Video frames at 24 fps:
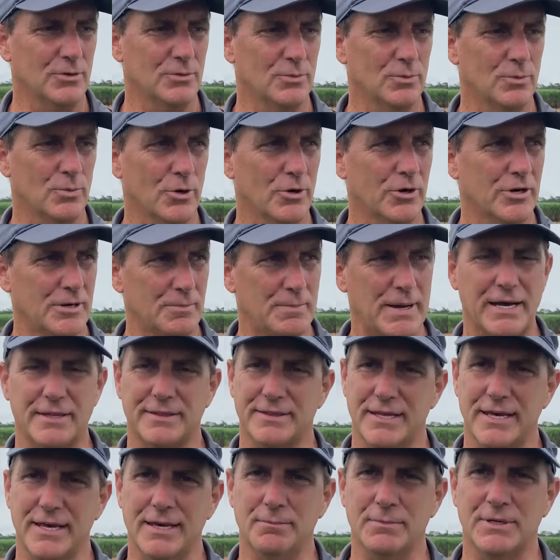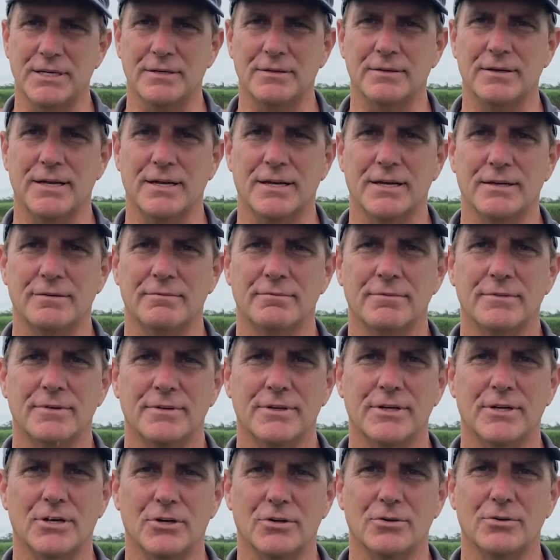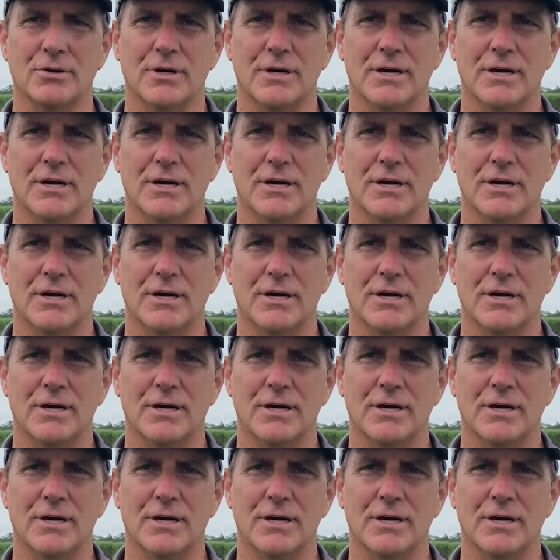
worried about them and, you know,